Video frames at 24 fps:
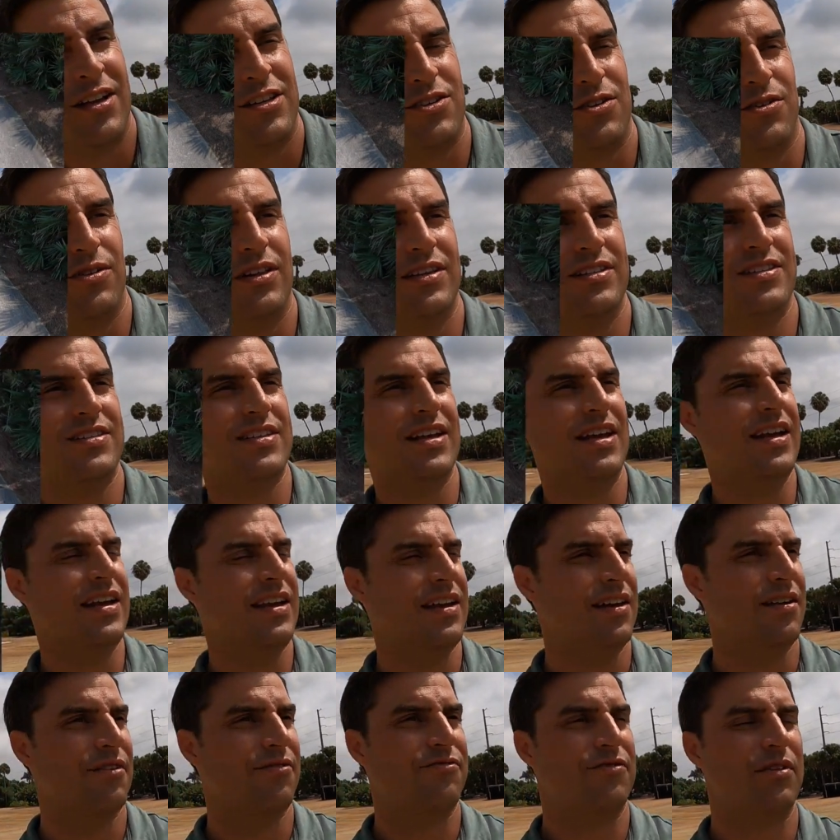So let's
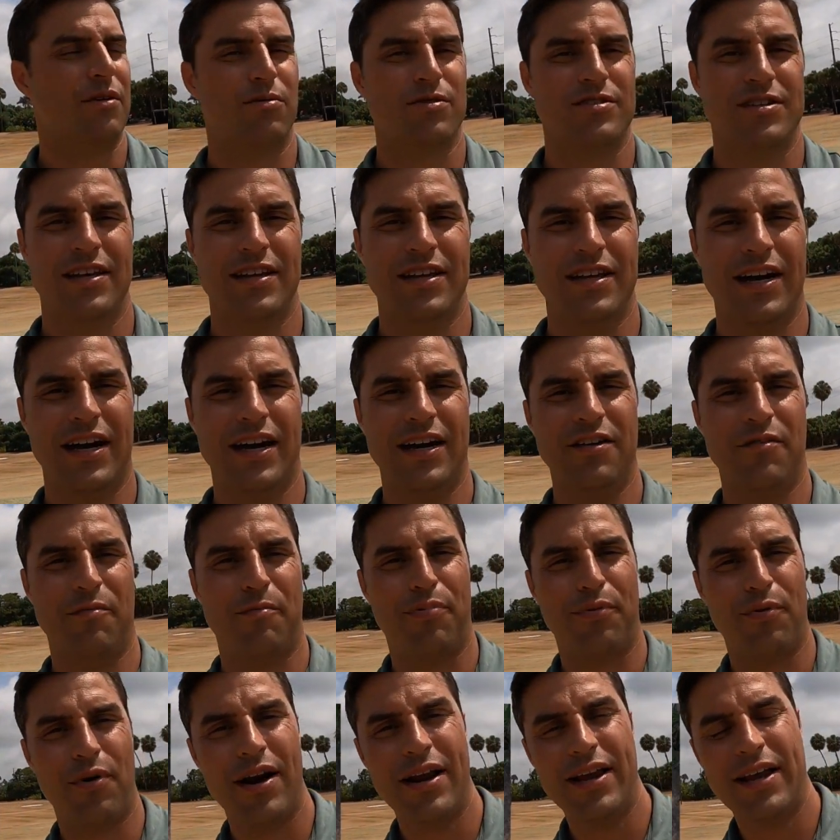say if there was any kind
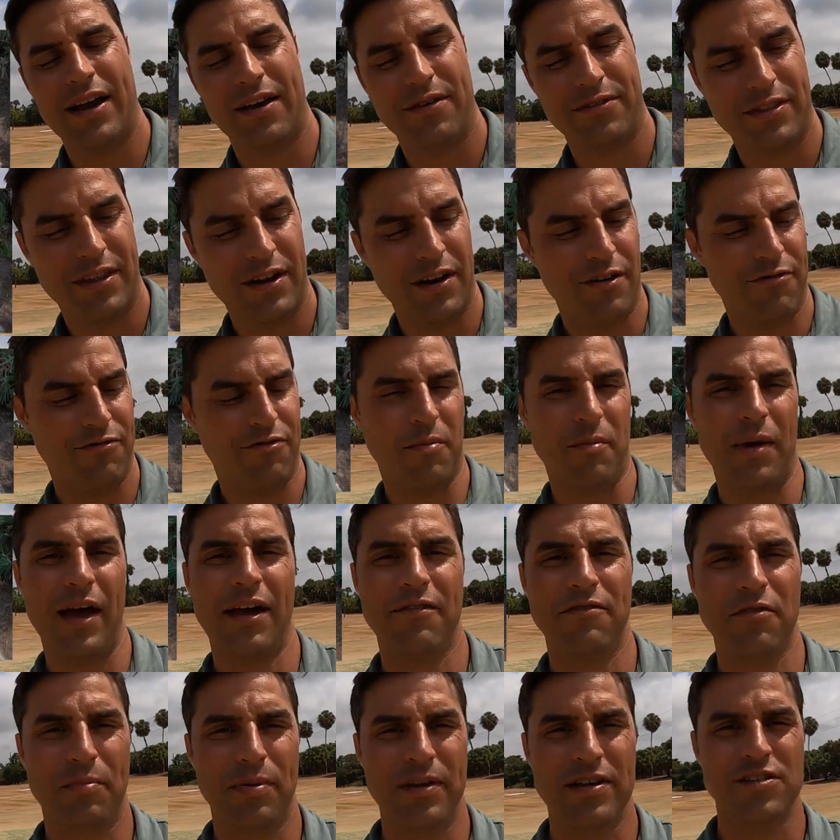of break out there from a
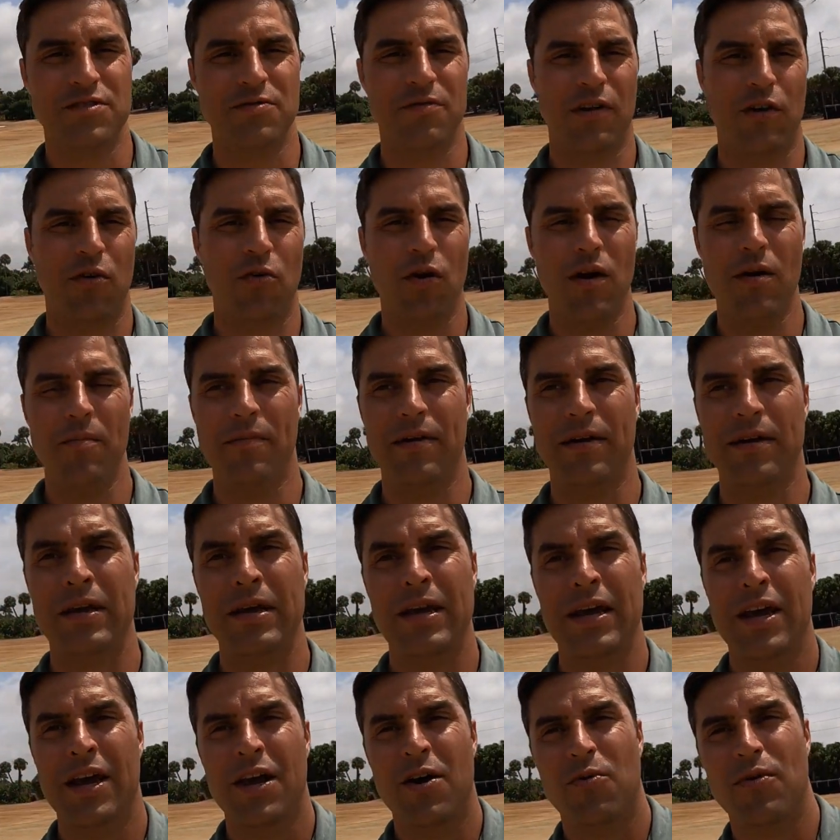heavy piece of equipment,
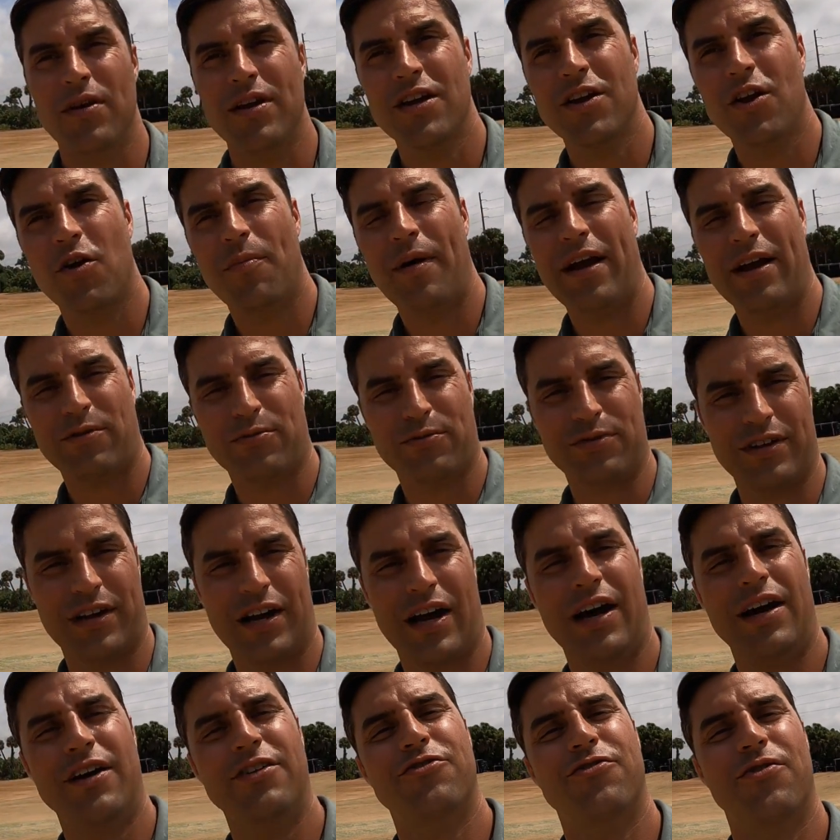we can go back with the
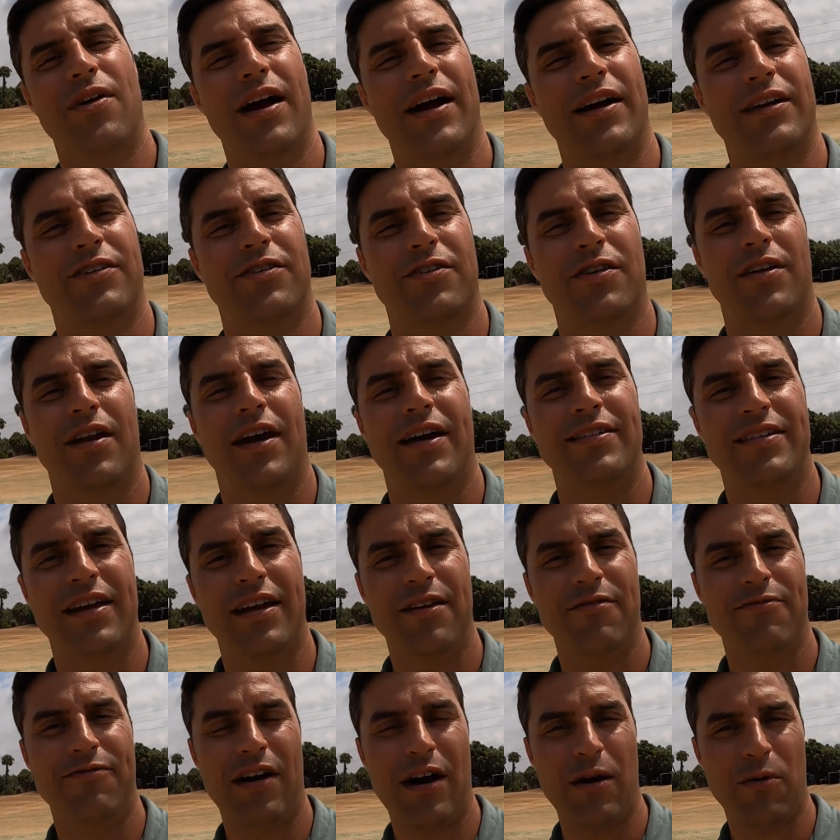contractor and
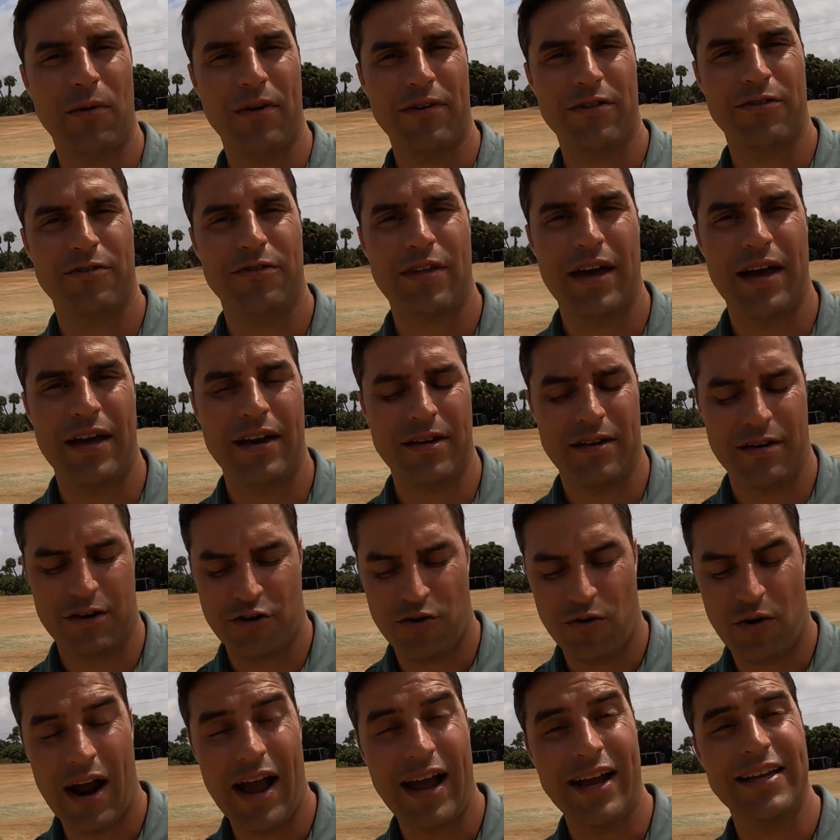identify whether that
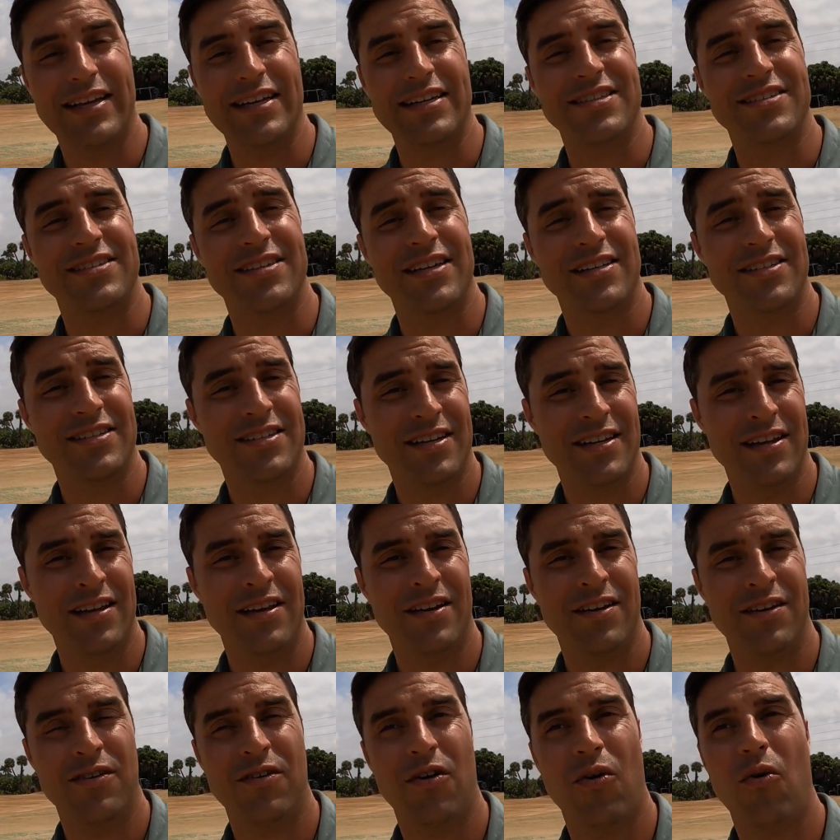crack existed
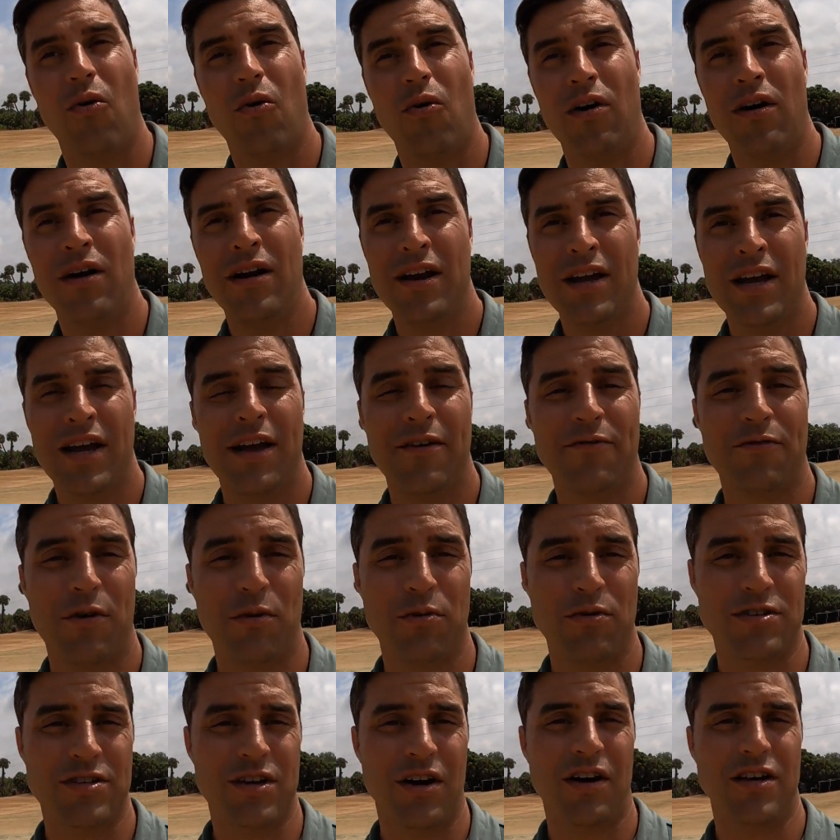or if it
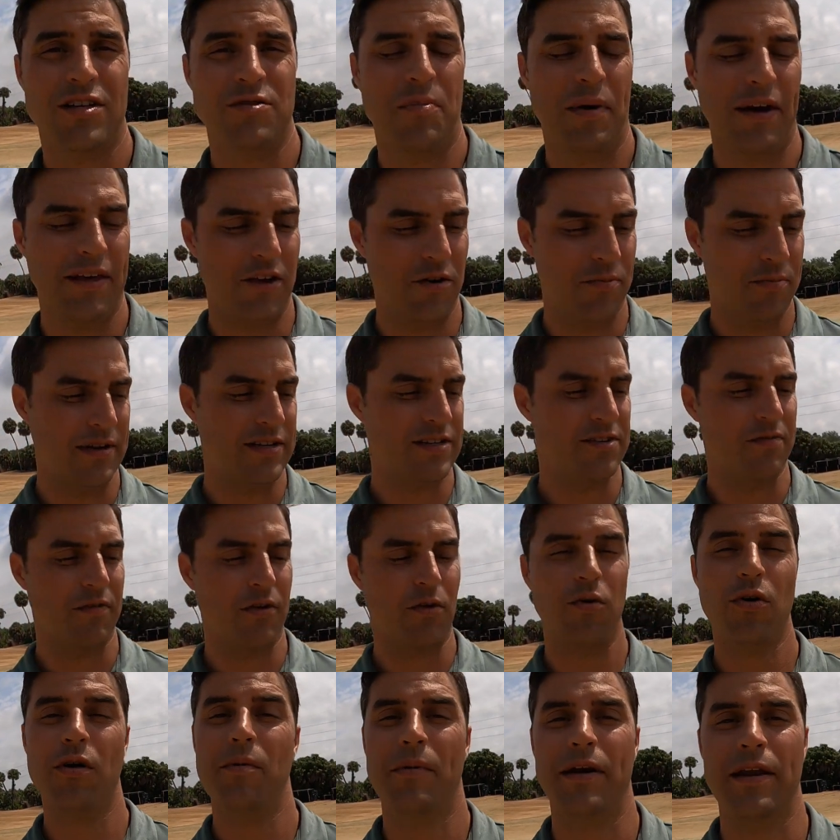was caused by their piece of
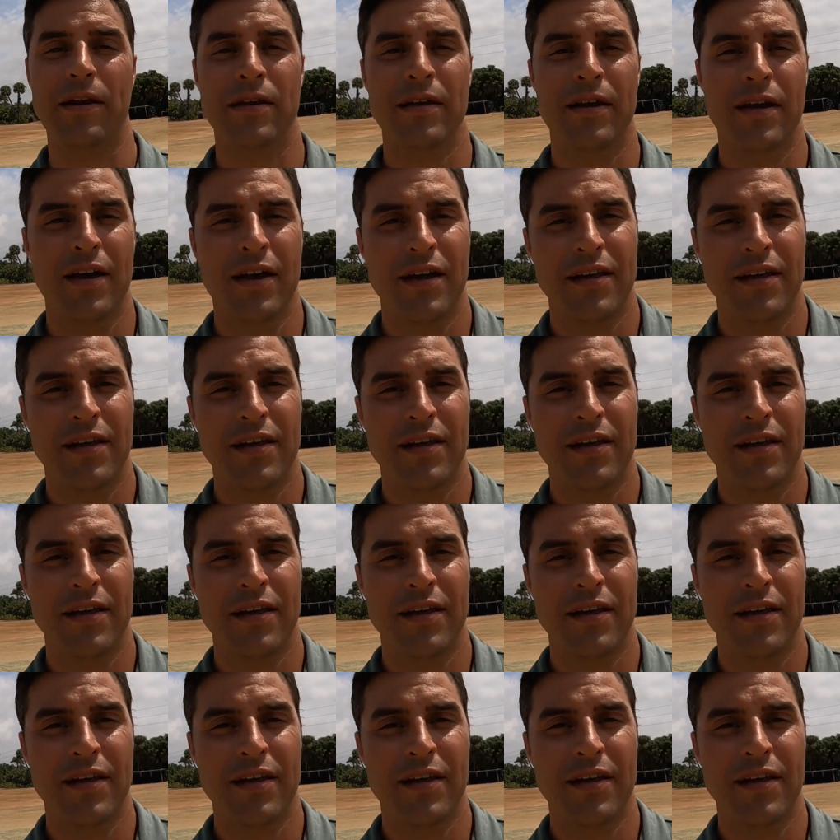equipment,